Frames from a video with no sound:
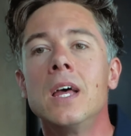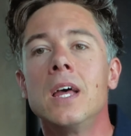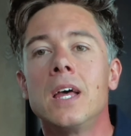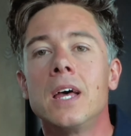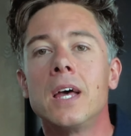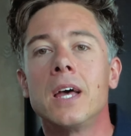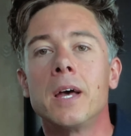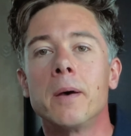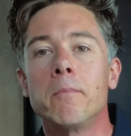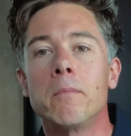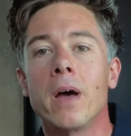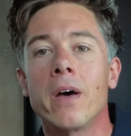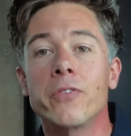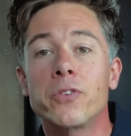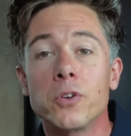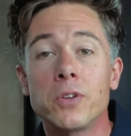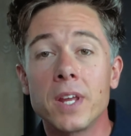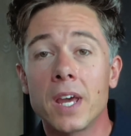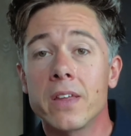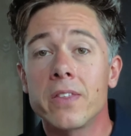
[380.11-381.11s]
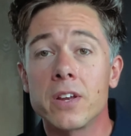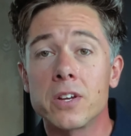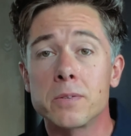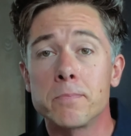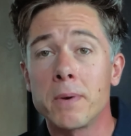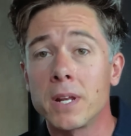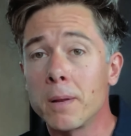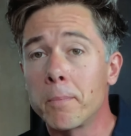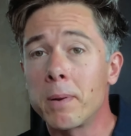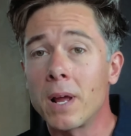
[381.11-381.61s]
And today there's
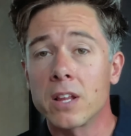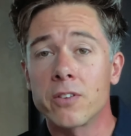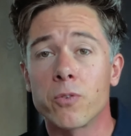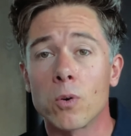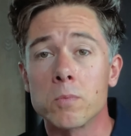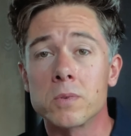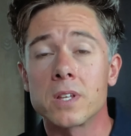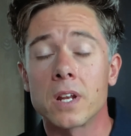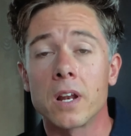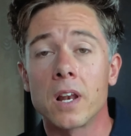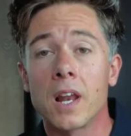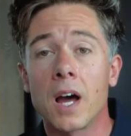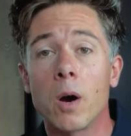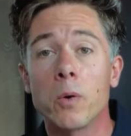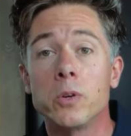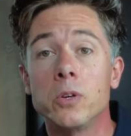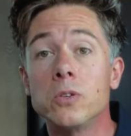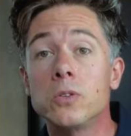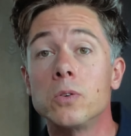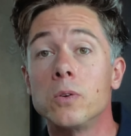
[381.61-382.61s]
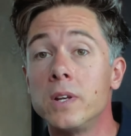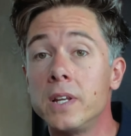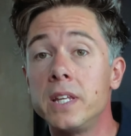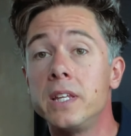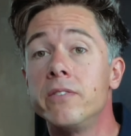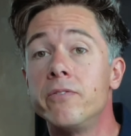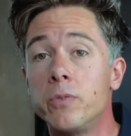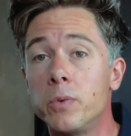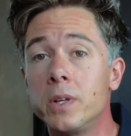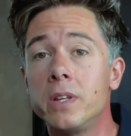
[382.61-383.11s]
many platforms that allow you to
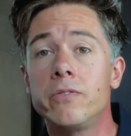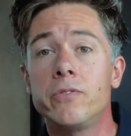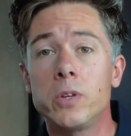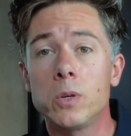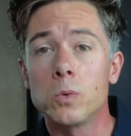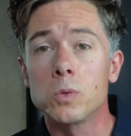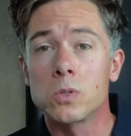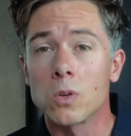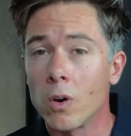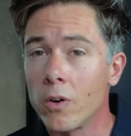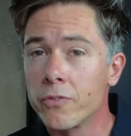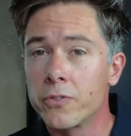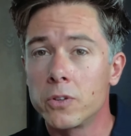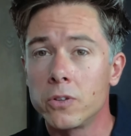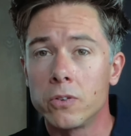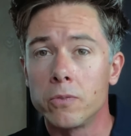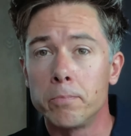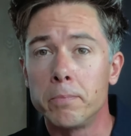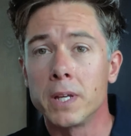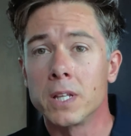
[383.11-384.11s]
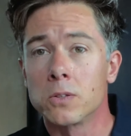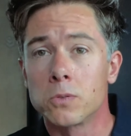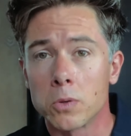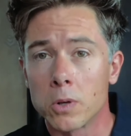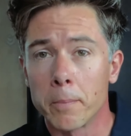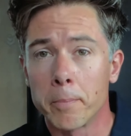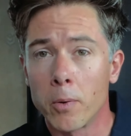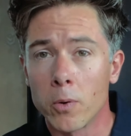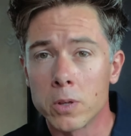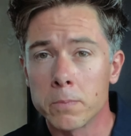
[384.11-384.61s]
leave reviews after you've been to an
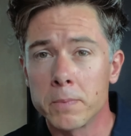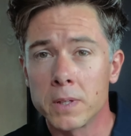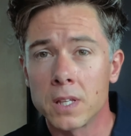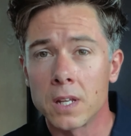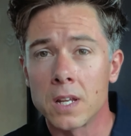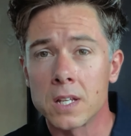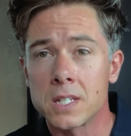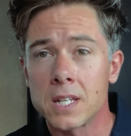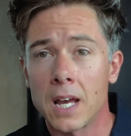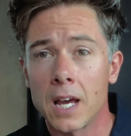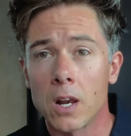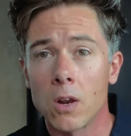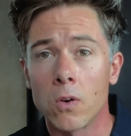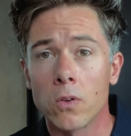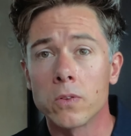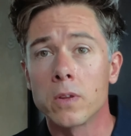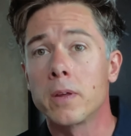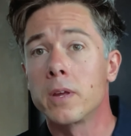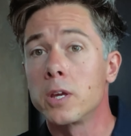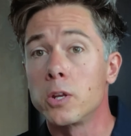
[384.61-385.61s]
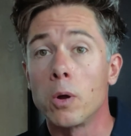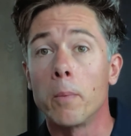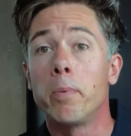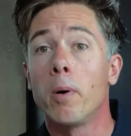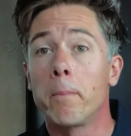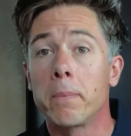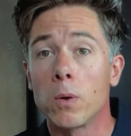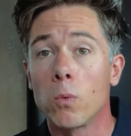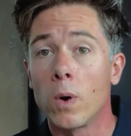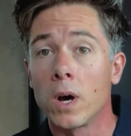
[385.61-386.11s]
appointment in the salon.
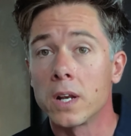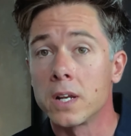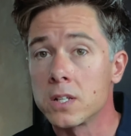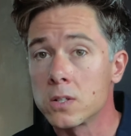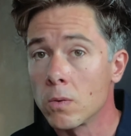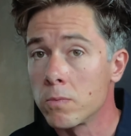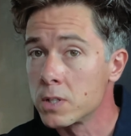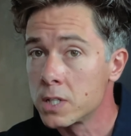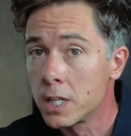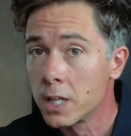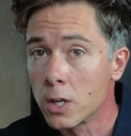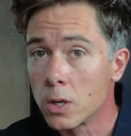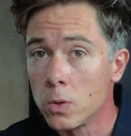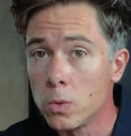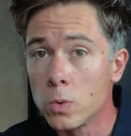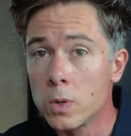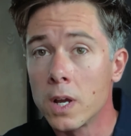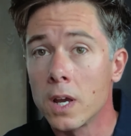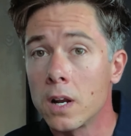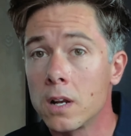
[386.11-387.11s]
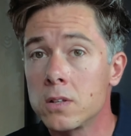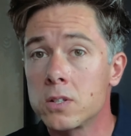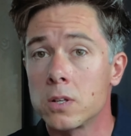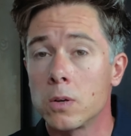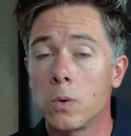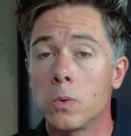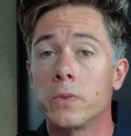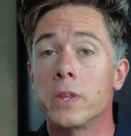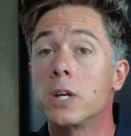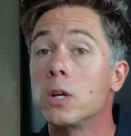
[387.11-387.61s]
Popular one is obviously Google.
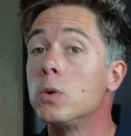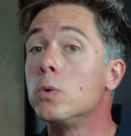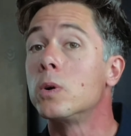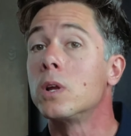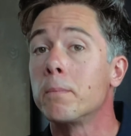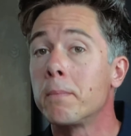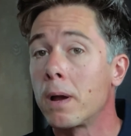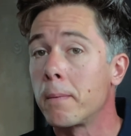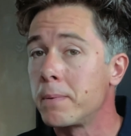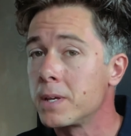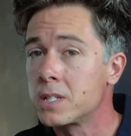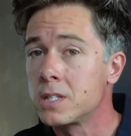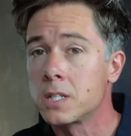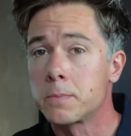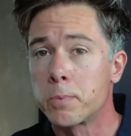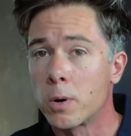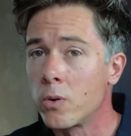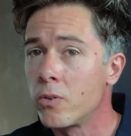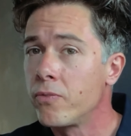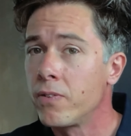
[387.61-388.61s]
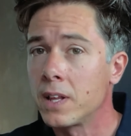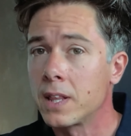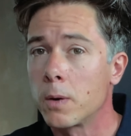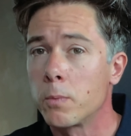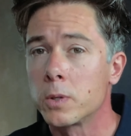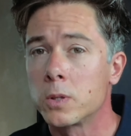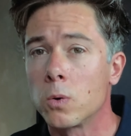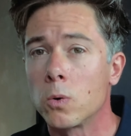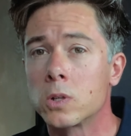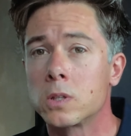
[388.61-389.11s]
So the Google My Business profile that we
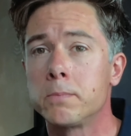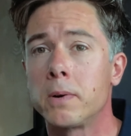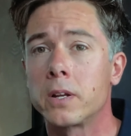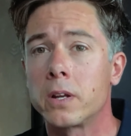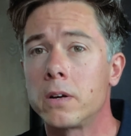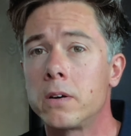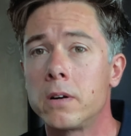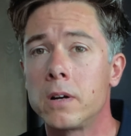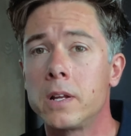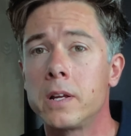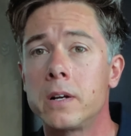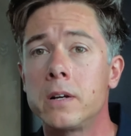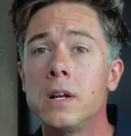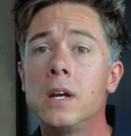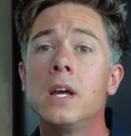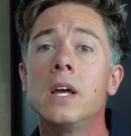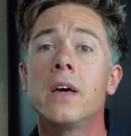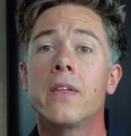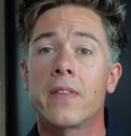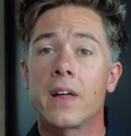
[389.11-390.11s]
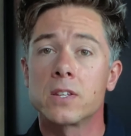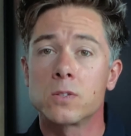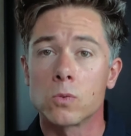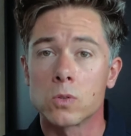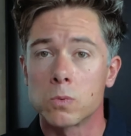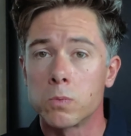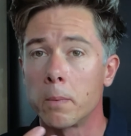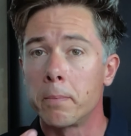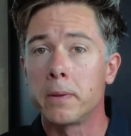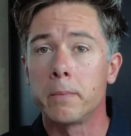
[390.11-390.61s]
talked about earlier, that's also
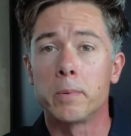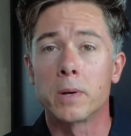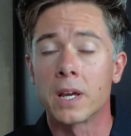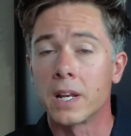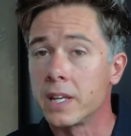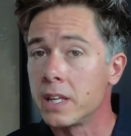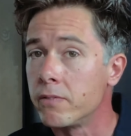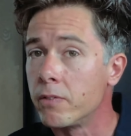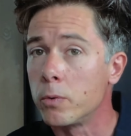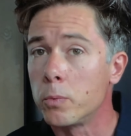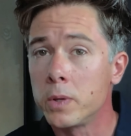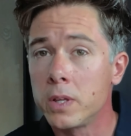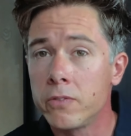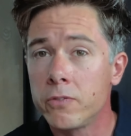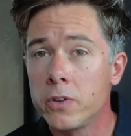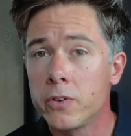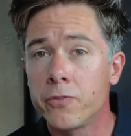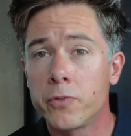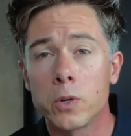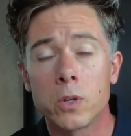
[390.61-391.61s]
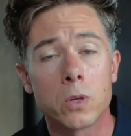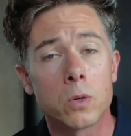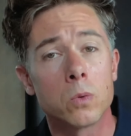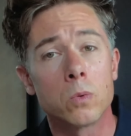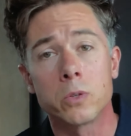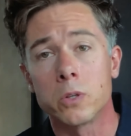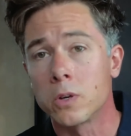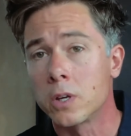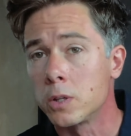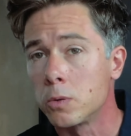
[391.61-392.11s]
where people can leave a review for you.
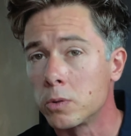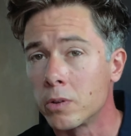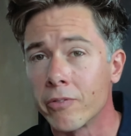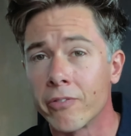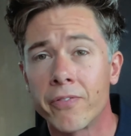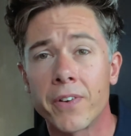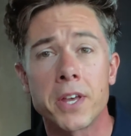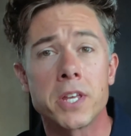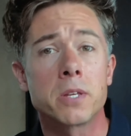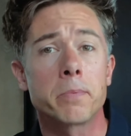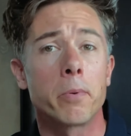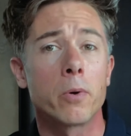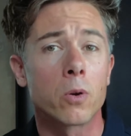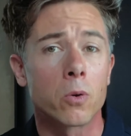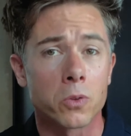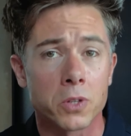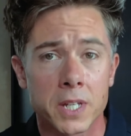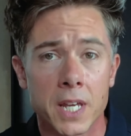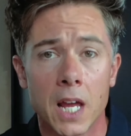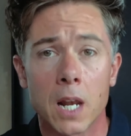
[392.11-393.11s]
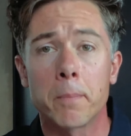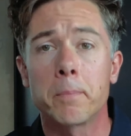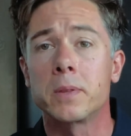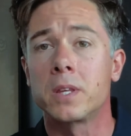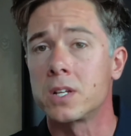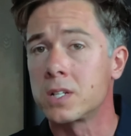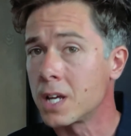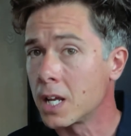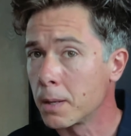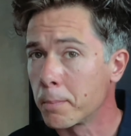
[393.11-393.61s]
You can do it on Facebook, on Yelp,
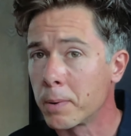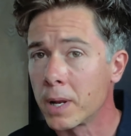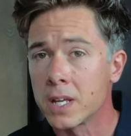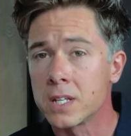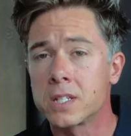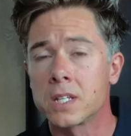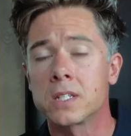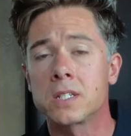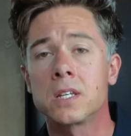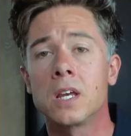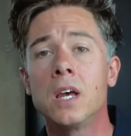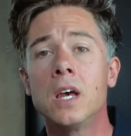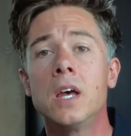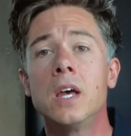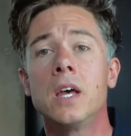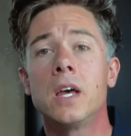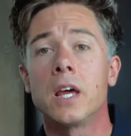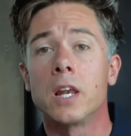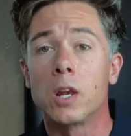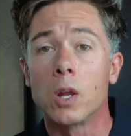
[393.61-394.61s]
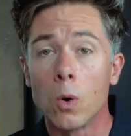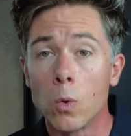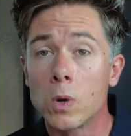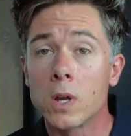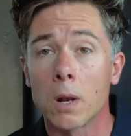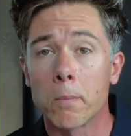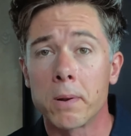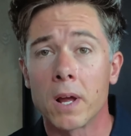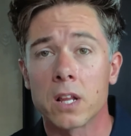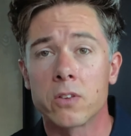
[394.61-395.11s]
there's other places, and
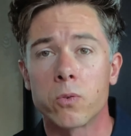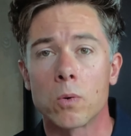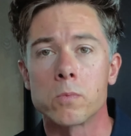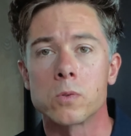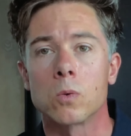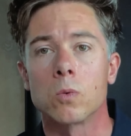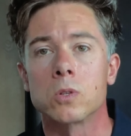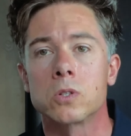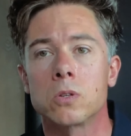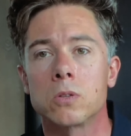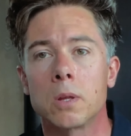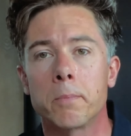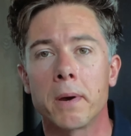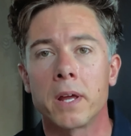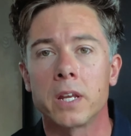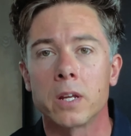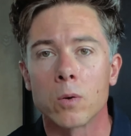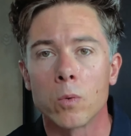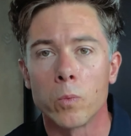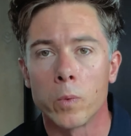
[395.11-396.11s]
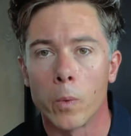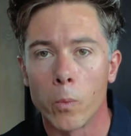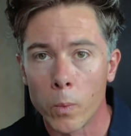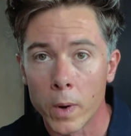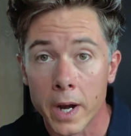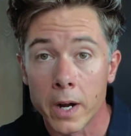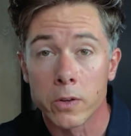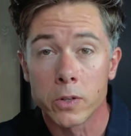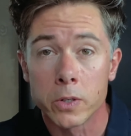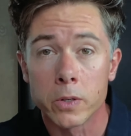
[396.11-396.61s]
local platforms also depending on
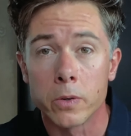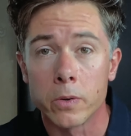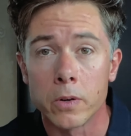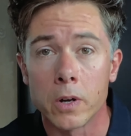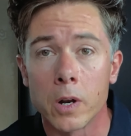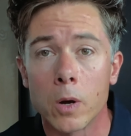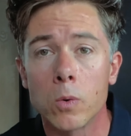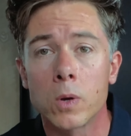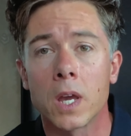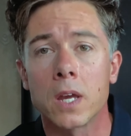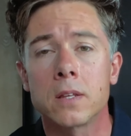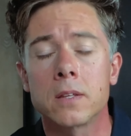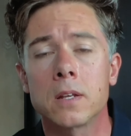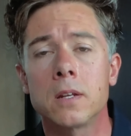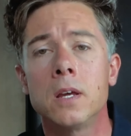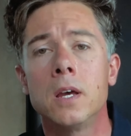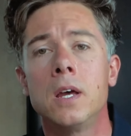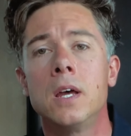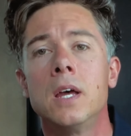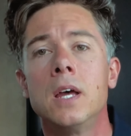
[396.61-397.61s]
where you're located.